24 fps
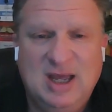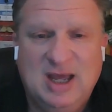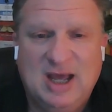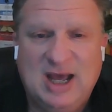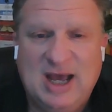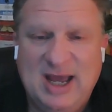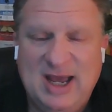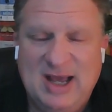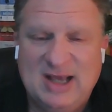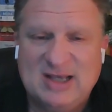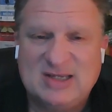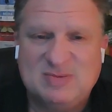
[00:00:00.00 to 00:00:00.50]

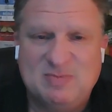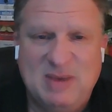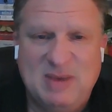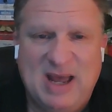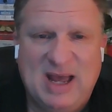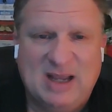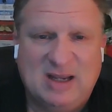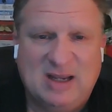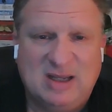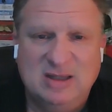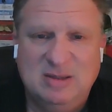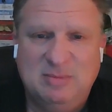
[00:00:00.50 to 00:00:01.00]
I asked
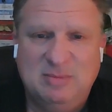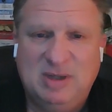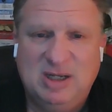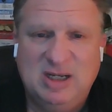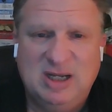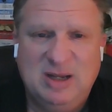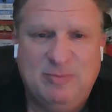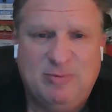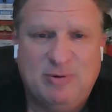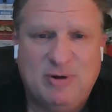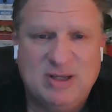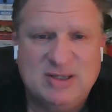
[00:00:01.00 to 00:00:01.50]
Mac in the
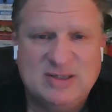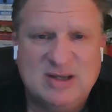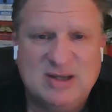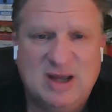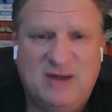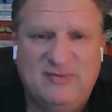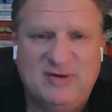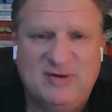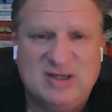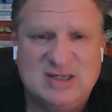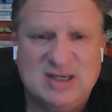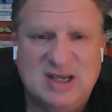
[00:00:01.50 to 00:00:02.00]
Monday press
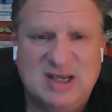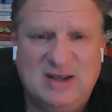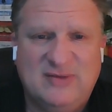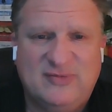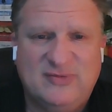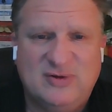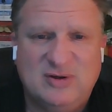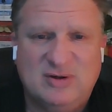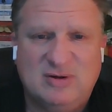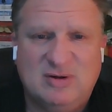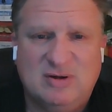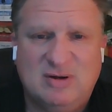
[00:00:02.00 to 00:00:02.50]
conference
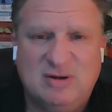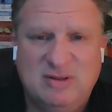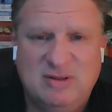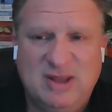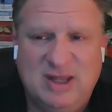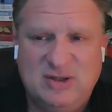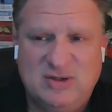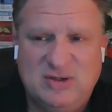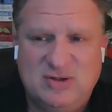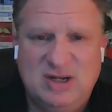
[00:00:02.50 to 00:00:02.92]
after that,